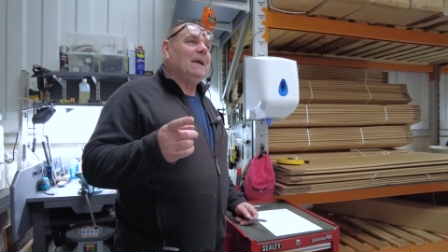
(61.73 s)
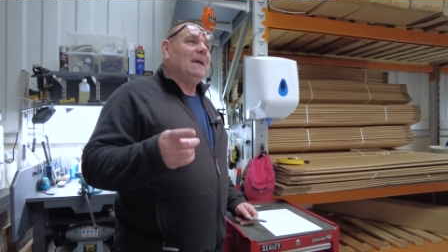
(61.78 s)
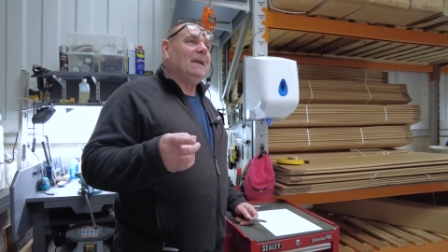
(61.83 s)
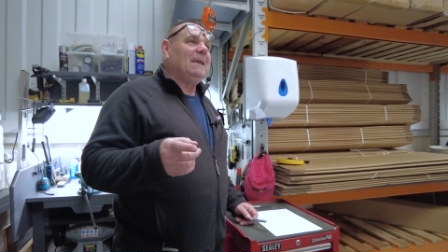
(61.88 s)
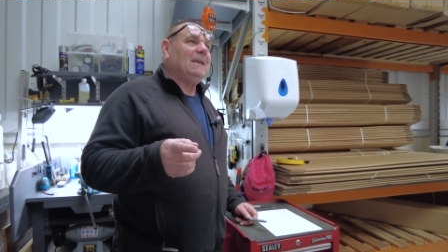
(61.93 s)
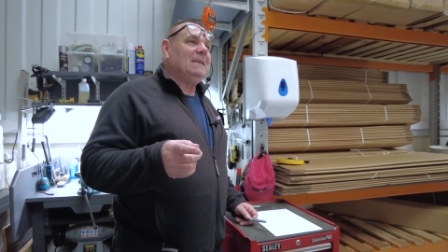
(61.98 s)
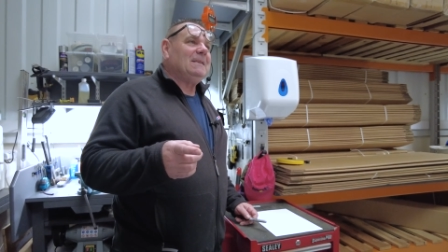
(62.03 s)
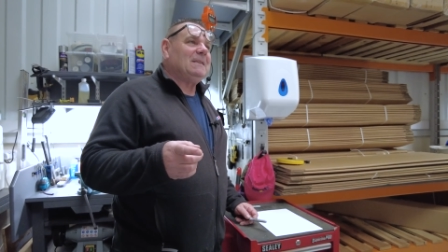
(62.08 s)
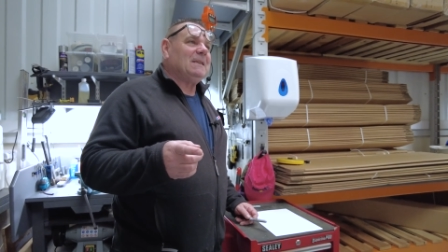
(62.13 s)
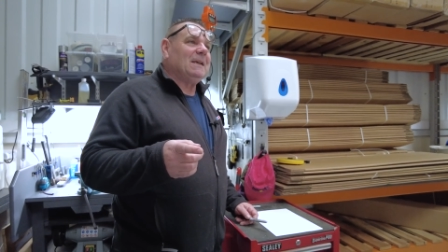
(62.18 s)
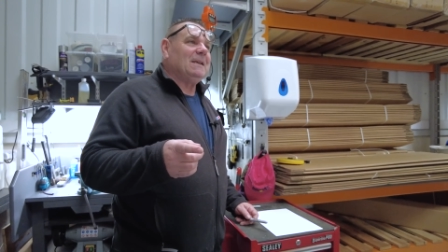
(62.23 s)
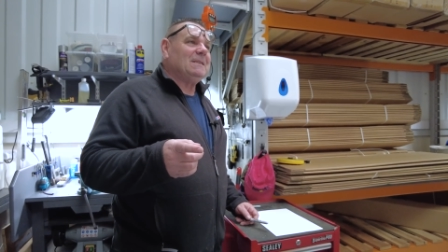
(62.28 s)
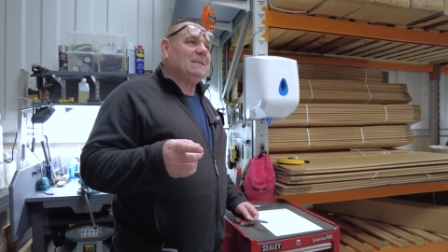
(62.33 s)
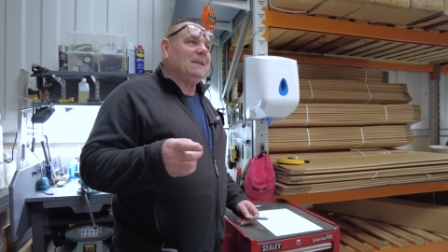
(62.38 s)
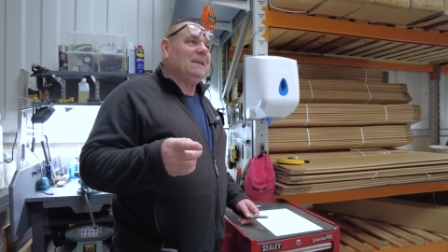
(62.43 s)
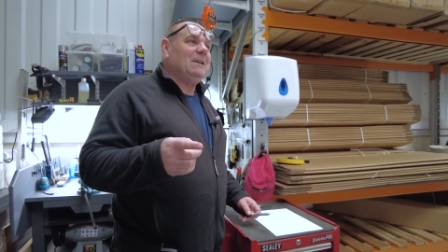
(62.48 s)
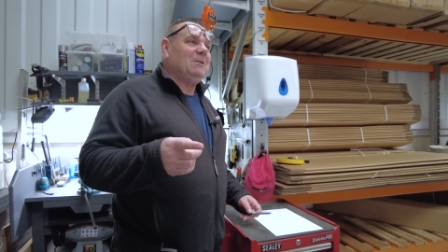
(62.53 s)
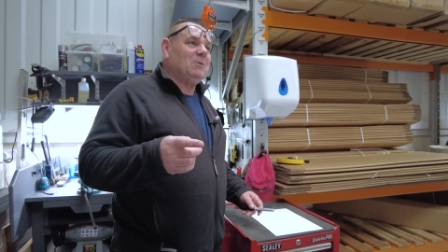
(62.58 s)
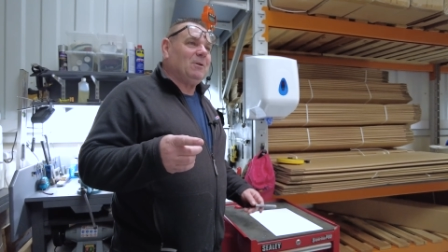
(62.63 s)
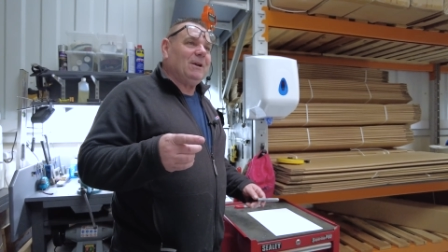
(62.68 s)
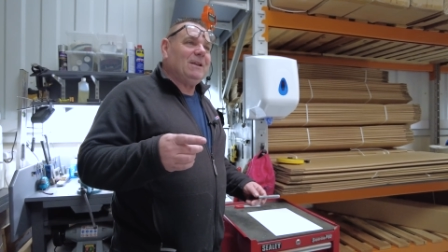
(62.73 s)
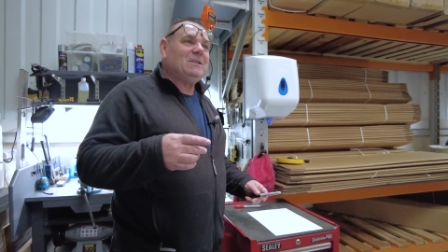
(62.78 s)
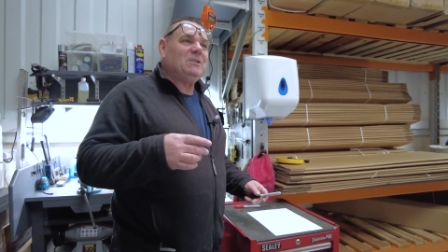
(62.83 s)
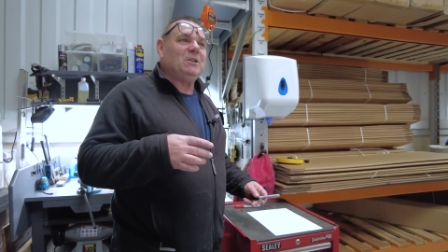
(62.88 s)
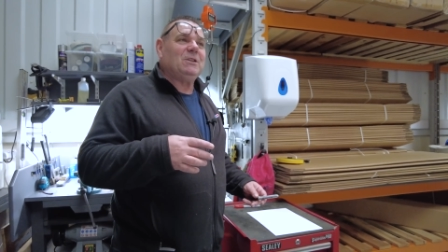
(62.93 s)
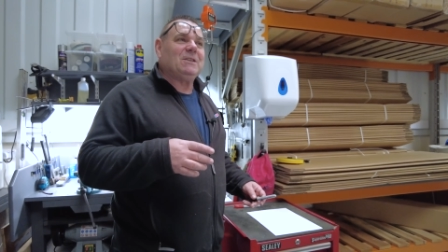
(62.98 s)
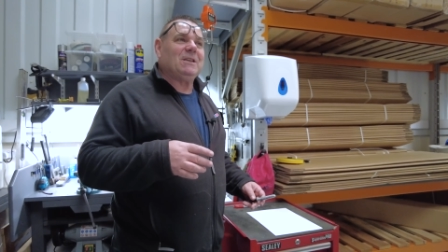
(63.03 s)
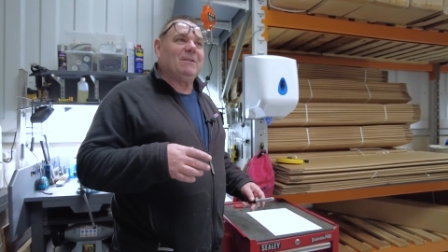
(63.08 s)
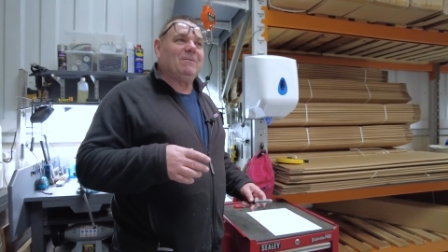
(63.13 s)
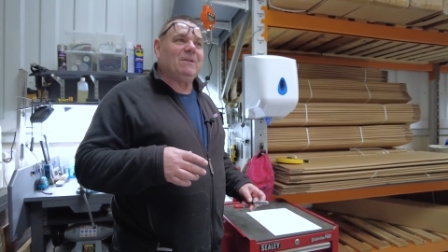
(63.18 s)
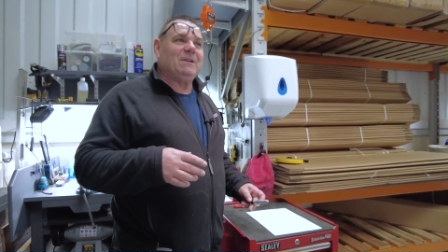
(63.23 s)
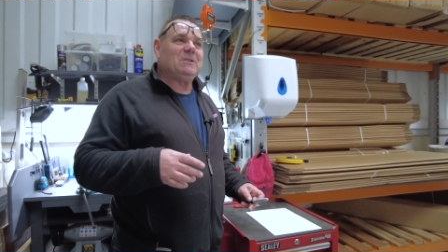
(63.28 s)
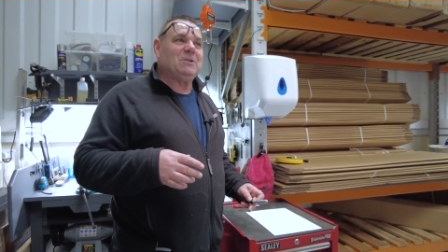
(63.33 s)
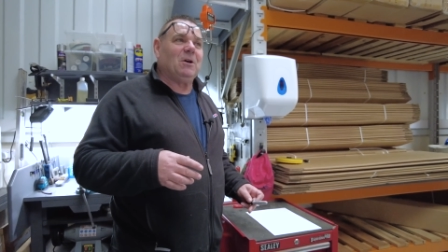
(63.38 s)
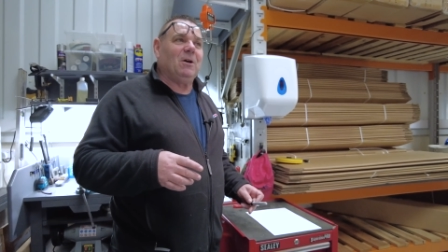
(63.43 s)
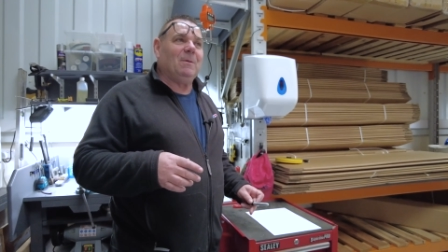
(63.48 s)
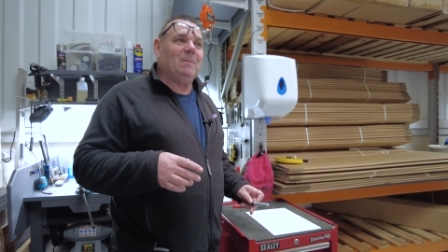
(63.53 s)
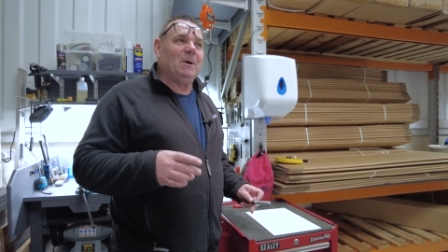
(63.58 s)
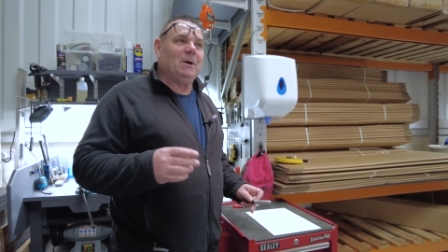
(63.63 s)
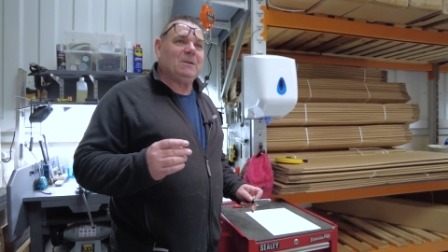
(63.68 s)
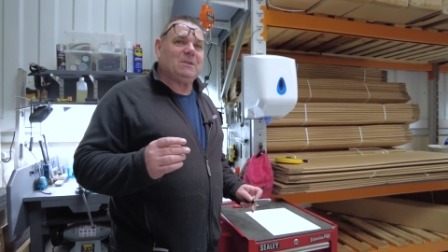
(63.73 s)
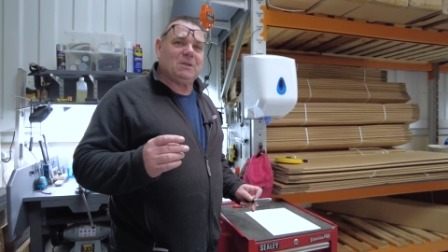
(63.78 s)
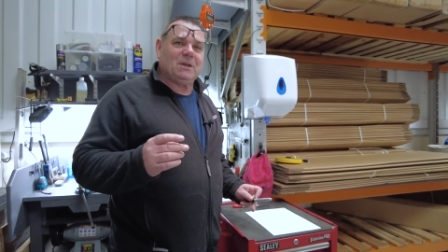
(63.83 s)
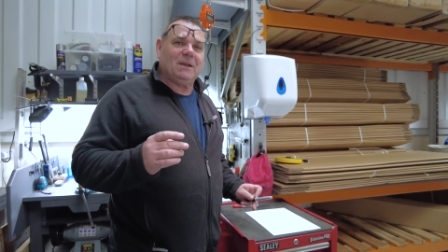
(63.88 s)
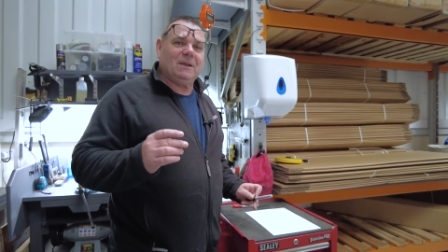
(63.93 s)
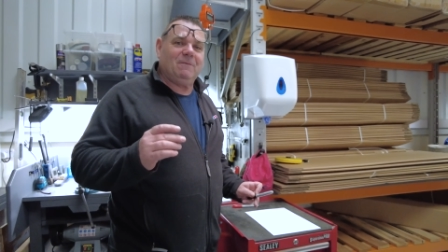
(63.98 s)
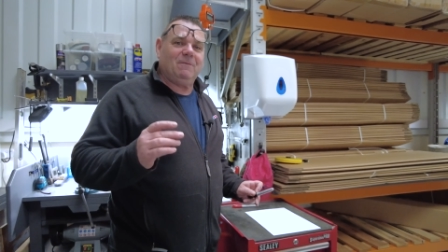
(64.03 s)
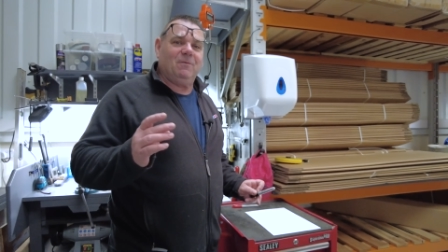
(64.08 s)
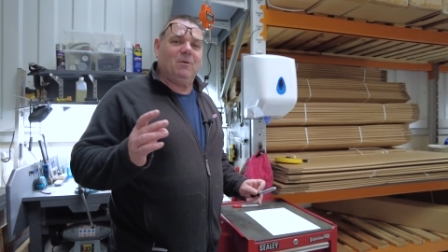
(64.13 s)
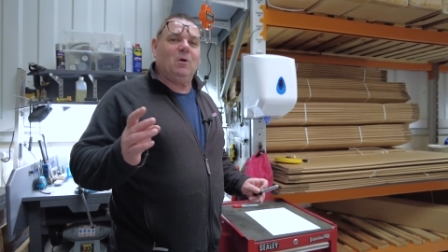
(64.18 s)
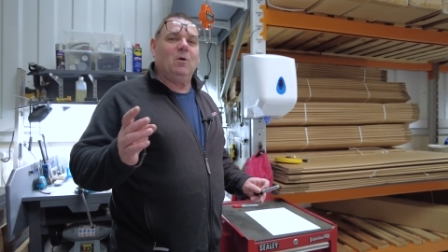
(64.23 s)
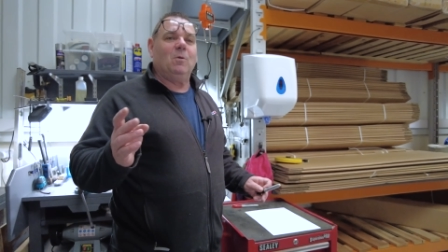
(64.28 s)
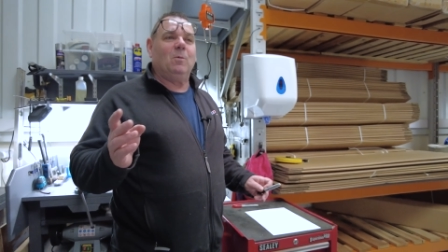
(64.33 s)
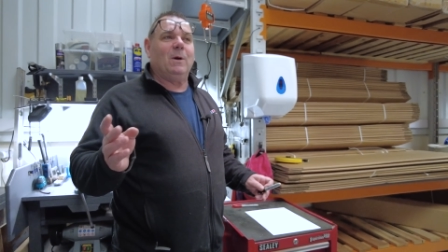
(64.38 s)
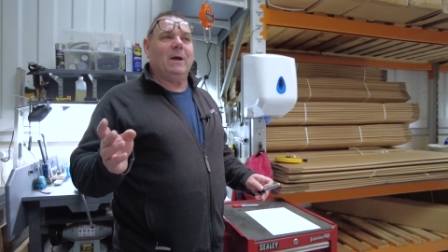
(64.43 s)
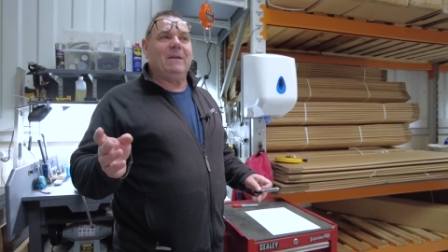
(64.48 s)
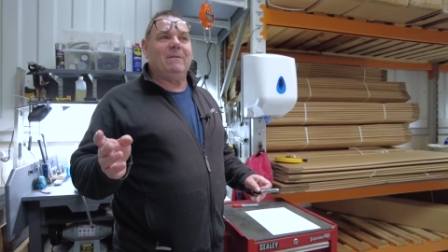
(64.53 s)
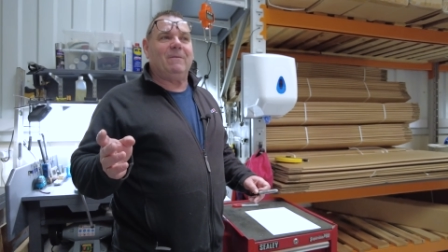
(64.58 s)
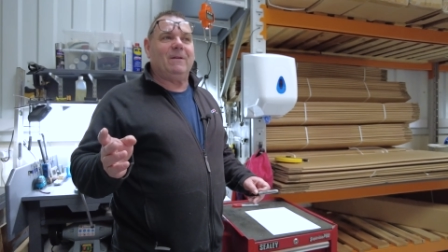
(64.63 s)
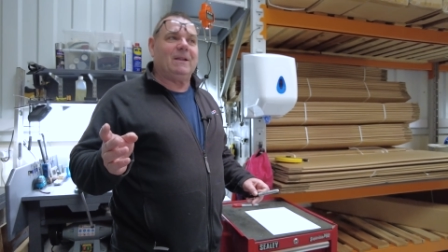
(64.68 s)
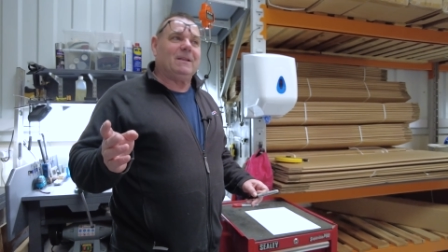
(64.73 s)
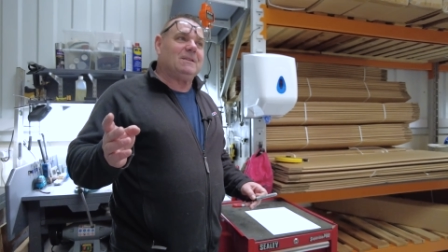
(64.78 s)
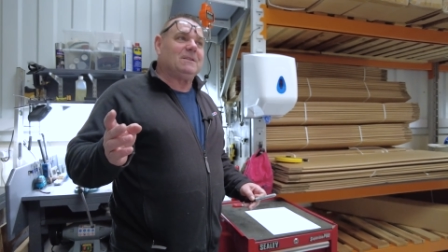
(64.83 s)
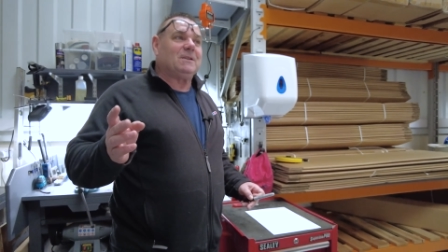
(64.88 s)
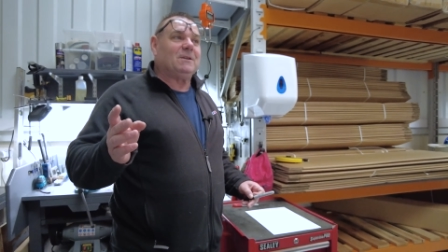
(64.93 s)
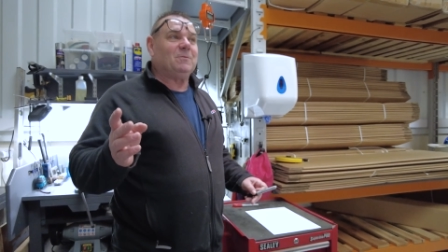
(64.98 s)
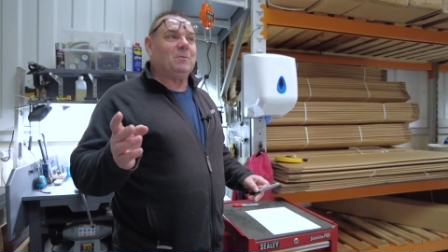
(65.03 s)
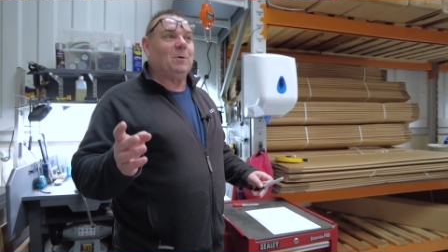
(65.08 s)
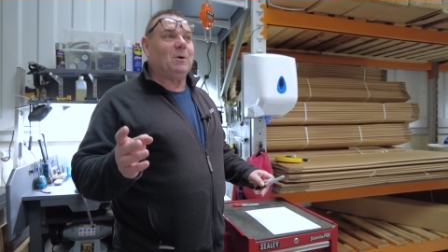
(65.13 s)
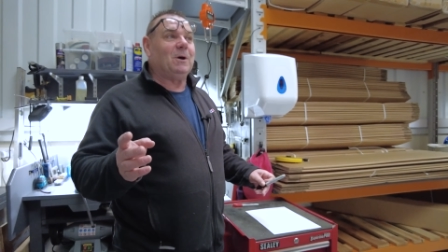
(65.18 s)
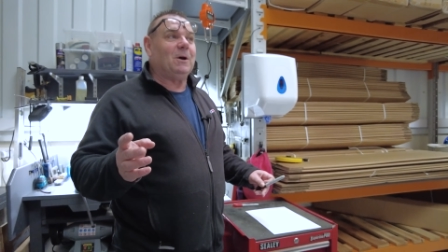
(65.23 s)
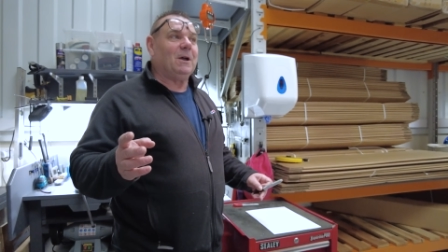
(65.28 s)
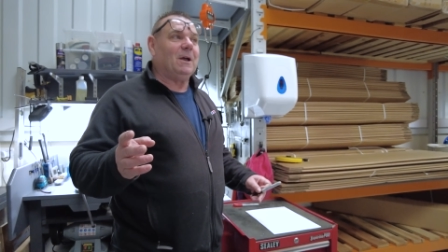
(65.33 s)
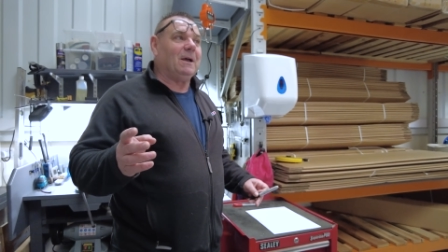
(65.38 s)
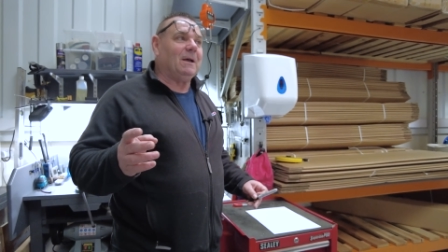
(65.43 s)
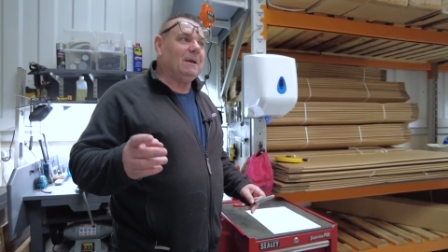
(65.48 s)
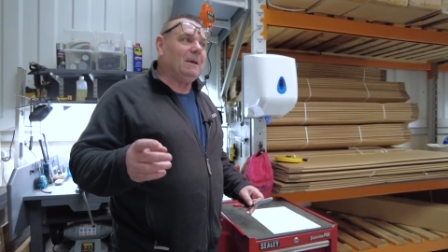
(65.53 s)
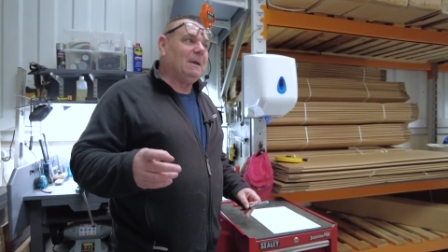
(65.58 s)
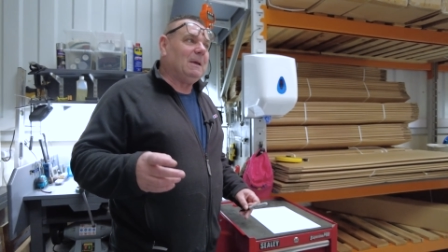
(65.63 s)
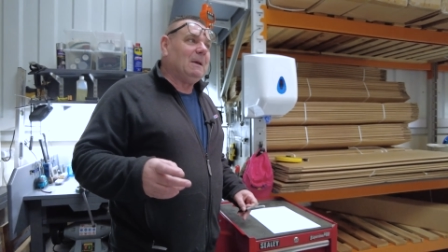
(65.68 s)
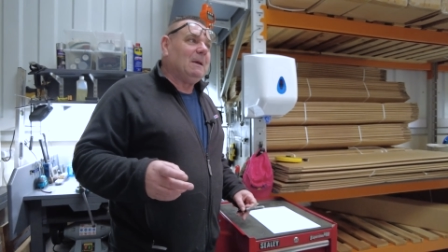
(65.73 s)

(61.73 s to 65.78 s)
he says he cringes every time I say four wavelengths of wire